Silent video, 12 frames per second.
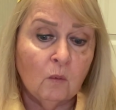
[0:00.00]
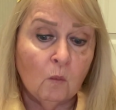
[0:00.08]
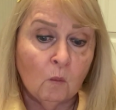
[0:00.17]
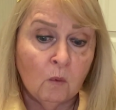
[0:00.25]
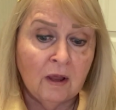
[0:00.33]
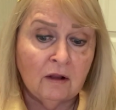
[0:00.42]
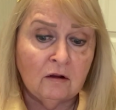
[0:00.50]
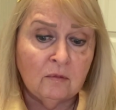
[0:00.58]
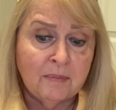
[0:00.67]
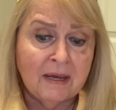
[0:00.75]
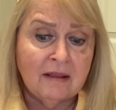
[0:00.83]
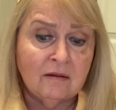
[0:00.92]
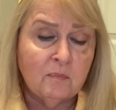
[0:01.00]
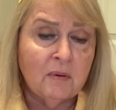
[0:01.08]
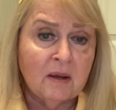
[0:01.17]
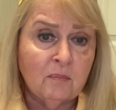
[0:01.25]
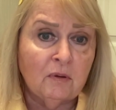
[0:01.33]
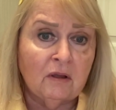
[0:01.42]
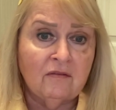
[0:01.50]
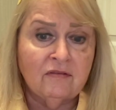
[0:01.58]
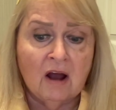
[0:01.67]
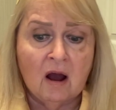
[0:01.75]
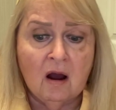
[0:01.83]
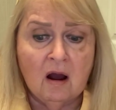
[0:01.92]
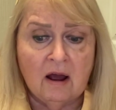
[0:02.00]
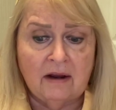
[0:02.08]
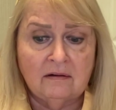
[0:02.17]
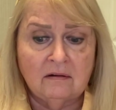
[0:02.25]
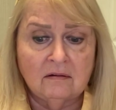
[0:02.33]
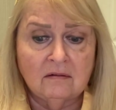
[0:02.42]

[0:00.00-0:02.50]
will be the people of God.